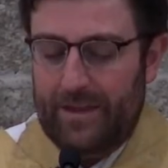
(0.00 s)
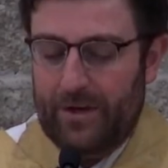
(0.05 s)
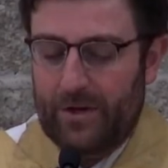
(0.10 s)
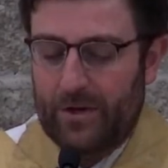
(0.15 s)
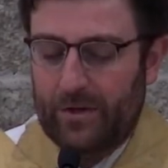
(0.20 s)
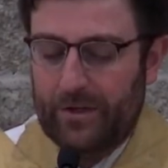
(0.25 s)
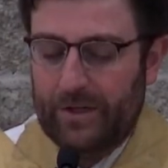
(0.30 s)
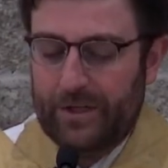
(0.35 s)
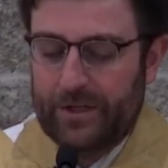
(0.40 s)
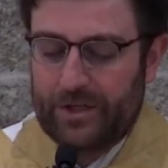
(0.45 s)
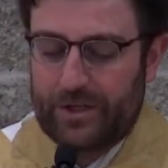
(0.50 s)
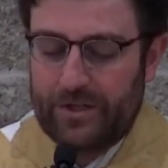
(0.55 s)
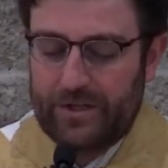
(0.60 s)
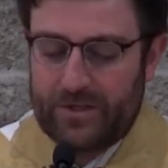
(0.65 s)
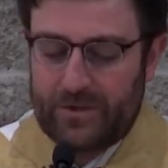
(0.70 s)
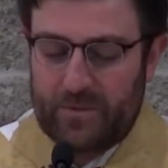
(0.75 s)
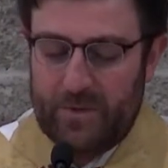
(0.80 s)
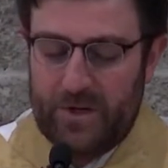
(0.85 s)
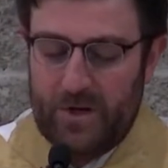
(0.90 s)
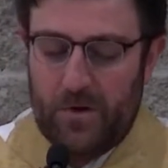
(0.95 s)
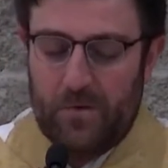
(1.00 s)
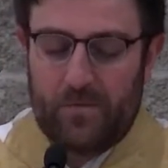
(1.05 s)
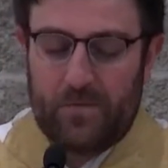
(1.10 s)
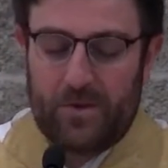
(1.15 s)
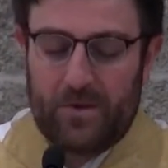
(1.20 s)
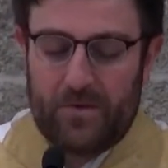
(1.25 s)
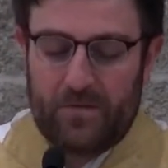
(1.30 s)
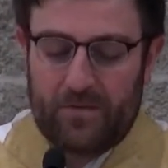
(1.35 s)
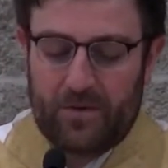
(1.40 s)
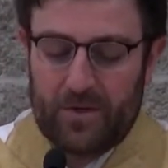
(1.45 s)
In the early church, we know
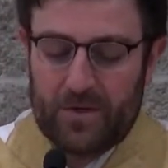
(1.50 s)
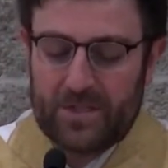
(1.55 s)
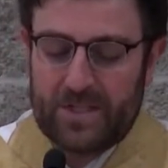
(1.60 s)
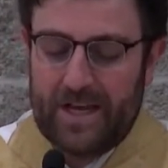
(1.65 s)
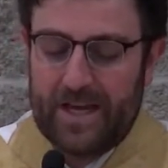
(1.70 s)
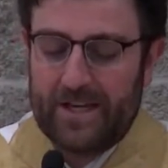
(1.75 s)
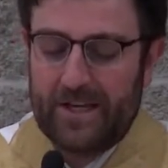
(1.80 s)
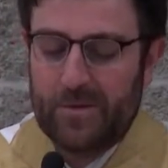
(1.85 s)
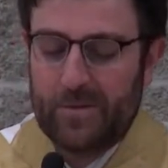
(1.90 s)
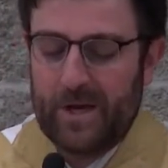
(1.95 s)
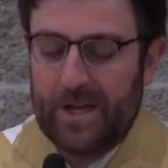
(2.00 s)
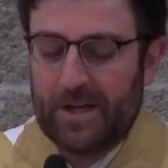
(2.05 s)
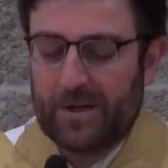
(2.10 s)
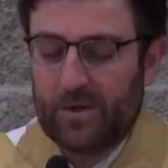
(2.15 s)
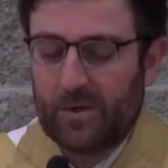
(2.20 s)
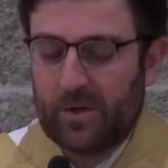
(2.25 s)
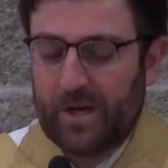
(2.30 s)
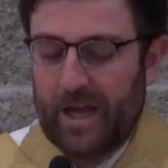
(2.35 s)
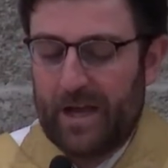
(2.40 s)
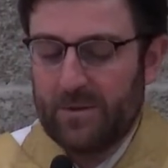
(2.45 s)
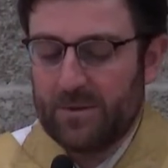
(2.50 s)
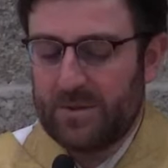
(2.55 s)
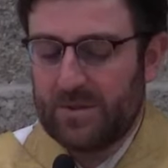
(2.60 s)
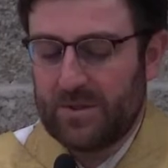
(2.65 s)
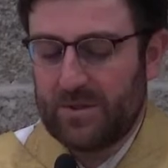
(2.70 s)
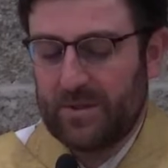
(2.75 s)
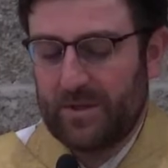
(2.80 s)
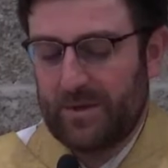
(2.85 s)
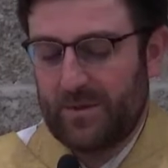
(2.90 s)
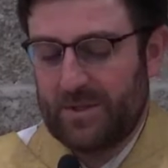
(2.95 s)
from the first ecumenical
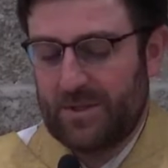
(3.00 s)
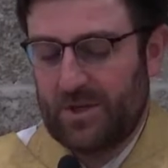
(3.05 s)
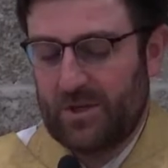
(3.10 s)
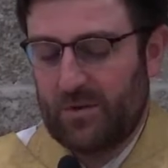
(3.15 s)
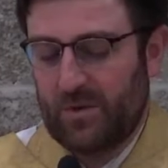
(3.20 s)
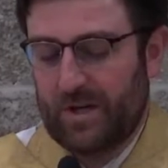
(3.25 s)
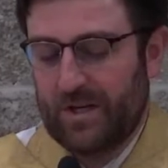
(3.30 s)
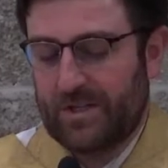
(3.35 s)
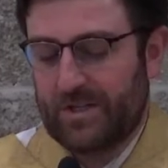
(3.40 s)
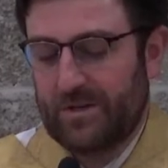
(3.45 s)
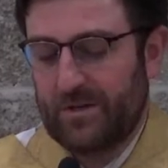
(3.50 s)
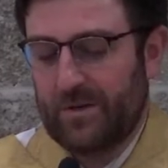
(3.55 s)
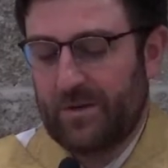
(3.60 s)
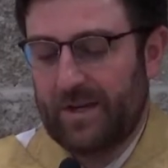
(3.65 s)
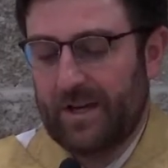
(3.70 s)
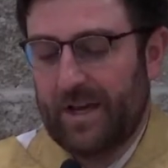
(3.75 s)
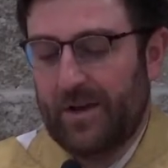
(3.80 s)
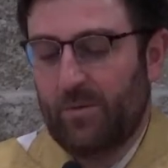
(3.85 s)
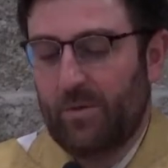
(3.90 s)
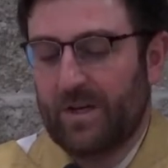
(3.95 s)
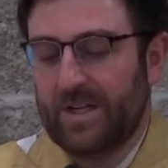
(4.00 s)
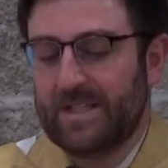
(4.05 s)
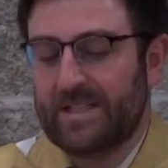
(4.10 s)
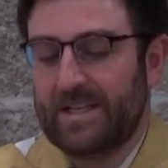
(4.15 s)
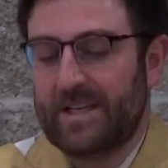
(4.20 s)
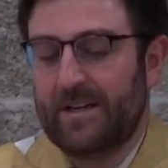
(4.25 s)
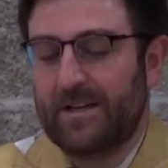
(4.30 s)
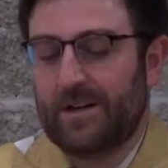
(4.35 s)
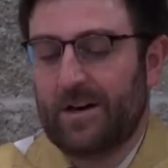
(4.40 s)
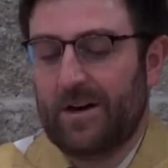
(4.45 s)
council, there was a question, okay, what
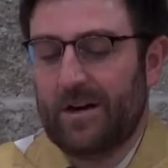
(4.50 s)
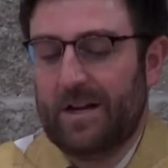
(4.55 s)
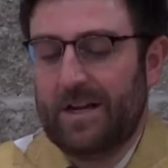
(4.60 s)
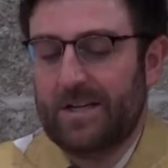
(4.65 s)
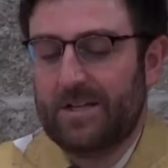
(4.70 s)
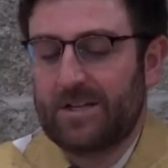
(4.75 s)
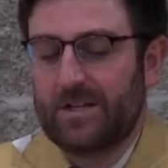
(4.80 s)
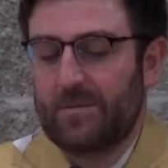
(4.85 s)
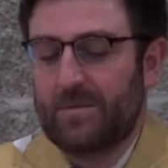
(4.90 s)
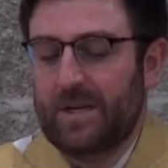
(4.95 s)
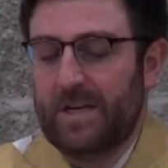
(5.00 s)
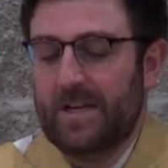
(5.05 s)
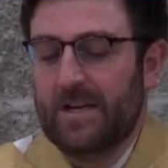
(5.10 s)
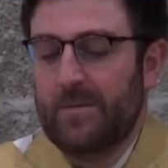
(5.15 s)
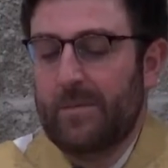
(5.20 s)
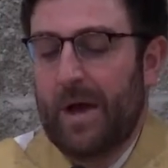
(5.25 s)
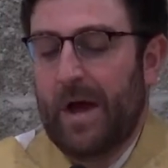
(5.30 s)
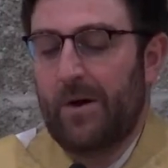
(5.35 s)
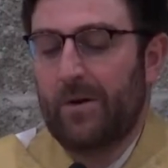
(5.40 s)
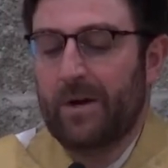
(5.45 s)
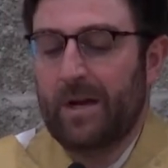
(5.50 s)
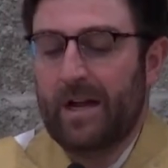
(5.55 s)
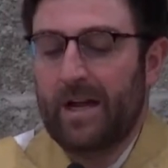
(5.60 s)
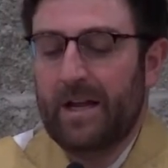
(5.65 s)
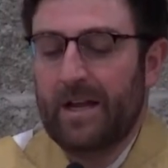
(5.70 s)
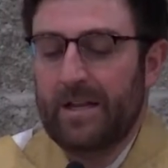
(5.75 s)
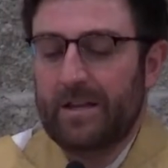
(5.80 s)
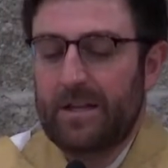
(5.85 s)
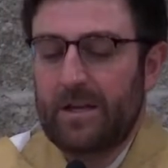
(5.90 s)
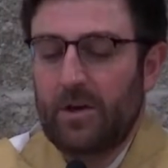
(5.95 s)
does the incarnation mean
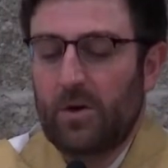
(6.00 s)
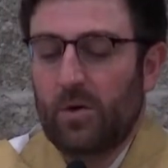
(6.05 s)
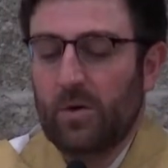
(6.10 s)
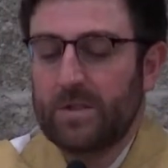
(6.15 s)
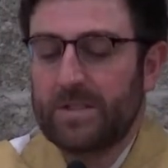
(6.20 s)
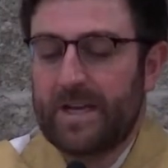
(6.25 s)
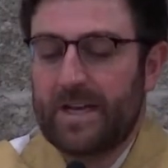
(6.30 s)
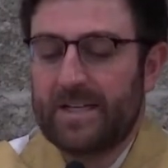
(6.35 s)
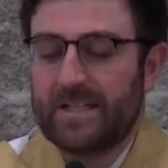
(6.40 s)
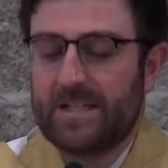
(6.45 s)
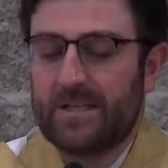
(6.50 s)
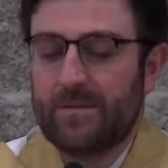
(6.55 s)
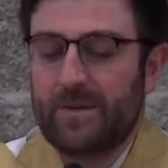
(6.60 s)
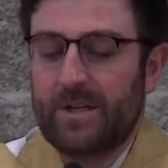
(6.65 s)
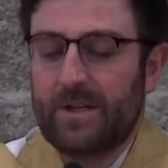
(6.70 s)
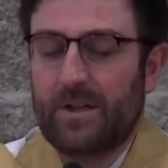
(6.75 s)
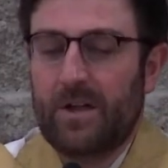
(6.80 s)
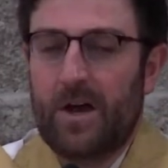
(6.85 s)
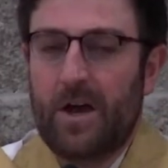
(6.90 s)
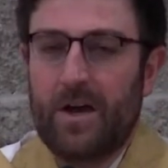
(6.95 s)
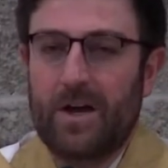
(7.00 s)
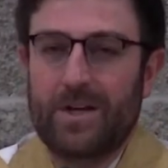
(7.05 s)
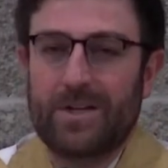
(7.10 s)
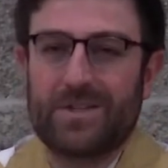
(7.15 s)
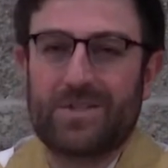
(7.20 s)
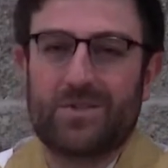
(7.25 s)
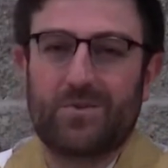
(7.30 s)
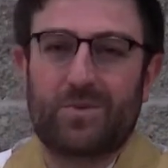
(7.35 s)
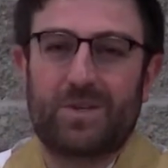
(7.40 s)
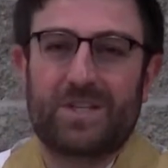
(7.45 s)
about the Old Testament
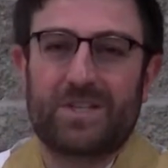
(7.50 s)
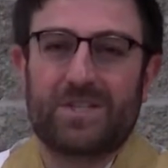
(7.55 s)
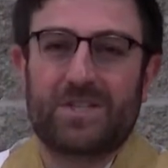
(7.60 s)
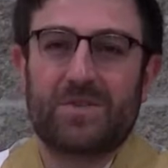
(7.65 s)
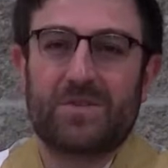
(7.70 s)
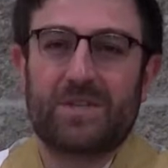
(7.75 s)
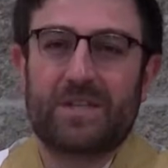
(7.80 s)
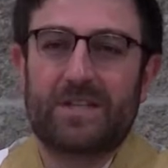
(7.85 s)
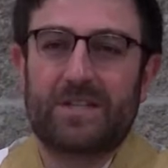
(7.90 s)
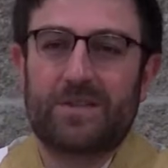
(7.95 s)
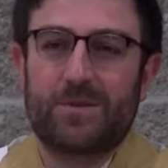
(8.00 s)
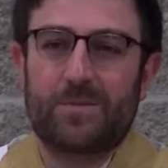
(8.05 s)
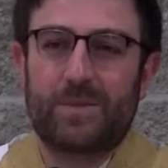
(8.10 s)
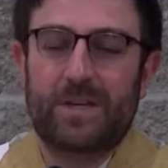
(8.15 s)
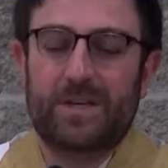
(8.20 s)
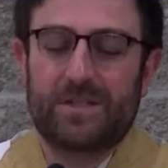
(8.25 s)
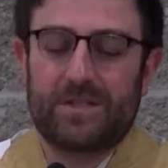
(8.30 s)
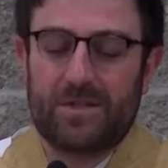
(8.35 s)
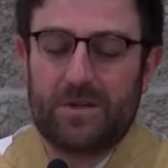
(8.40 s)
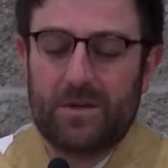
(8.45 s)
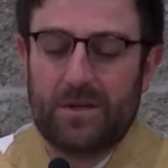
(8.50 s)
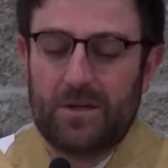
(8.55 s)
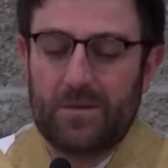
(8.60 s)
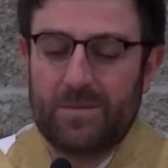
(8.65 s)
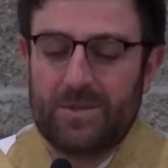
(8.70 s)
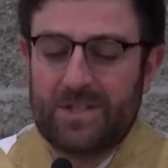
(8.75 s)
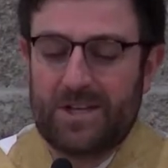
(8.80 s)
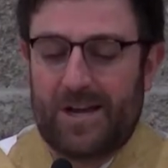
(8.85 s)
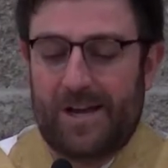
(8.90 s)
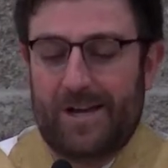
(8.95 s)
laws? Do we still need to be
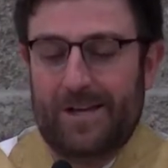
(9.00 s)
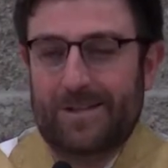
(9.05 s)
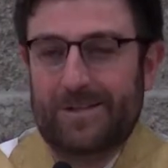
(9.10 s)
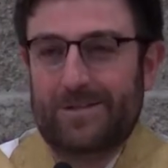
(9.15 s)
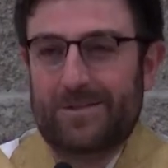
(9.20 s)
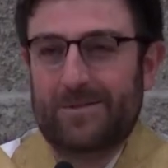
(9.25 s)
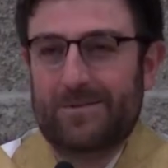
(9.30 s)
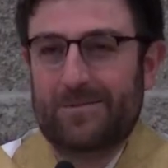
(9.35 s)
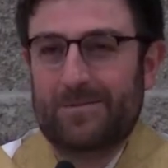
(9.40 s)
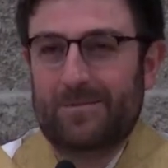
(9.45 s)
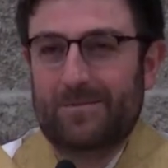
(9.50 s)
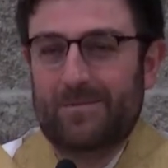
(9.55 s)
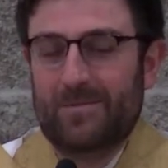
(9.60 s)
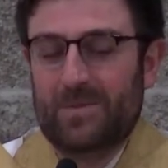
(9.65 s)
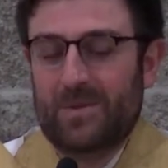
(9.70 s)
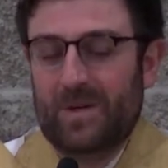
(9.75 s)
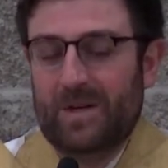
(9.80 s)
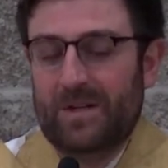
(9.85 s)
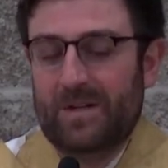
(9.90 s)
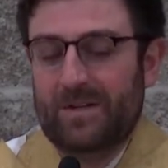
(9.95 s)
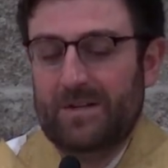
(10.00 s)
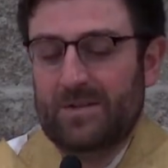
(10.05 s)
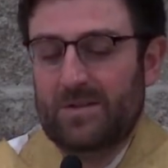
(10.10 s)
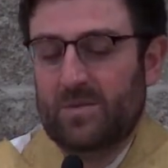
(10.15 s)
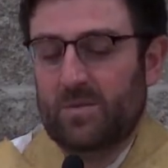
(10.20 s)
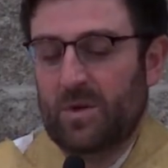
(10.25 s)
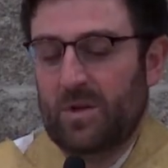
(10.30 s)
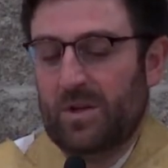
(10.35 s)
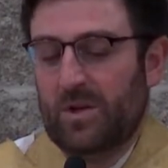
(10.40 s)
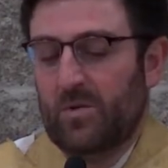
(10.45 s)
circumcised?
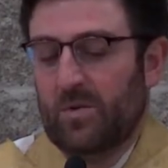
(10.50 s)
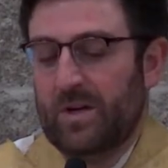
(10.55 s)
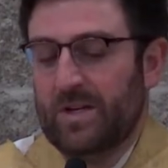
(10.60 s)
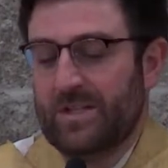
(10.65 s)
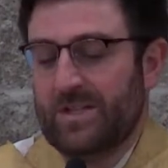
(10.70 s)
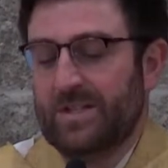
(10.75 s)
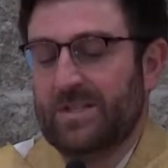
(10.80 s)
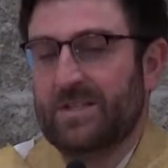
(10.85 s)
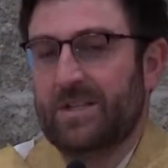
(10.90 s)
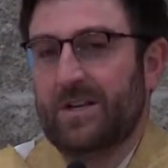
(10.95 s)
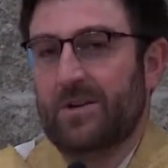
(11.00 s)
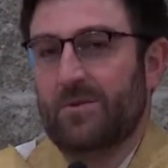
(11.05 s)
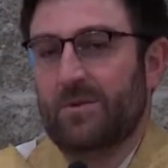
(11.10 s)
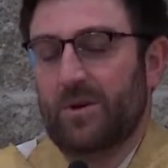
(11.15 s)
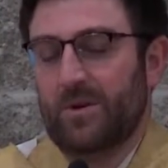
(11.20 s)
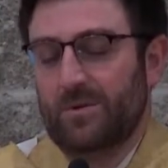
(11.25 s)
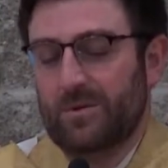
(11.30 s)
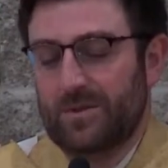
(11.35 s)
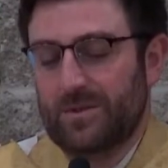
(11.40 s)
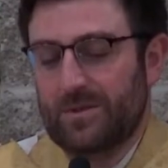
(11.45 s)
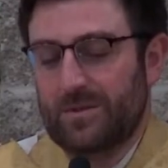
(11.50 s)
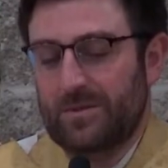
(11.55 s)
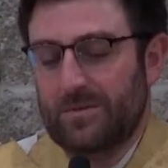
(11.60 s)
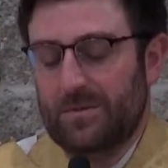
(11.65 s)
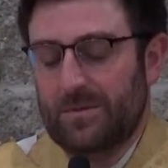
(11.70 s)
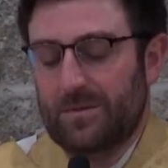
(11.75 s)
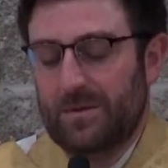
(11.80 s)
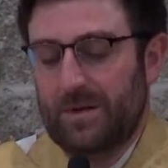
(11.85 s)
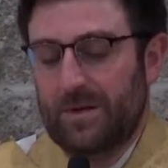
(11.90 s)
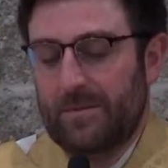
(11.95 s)
This is one of the questions that
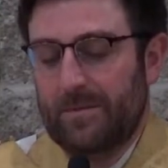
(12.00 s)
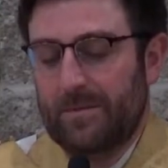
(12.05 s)
arose.